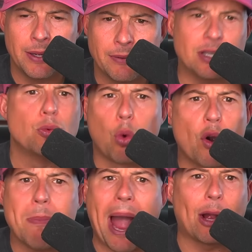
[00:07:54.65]
I've seen
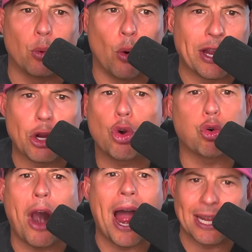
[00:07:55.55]
Rory McIlroy
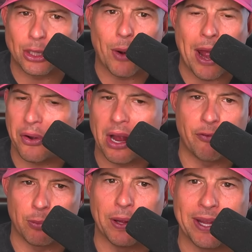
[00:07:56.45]
cry at the Ryder Cup
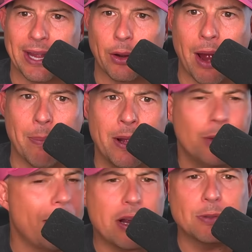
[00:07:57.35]
from playing like crap.
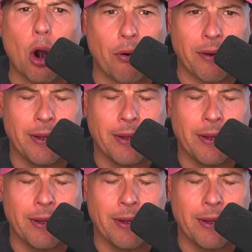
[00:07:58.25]
Ryder Cup's hard.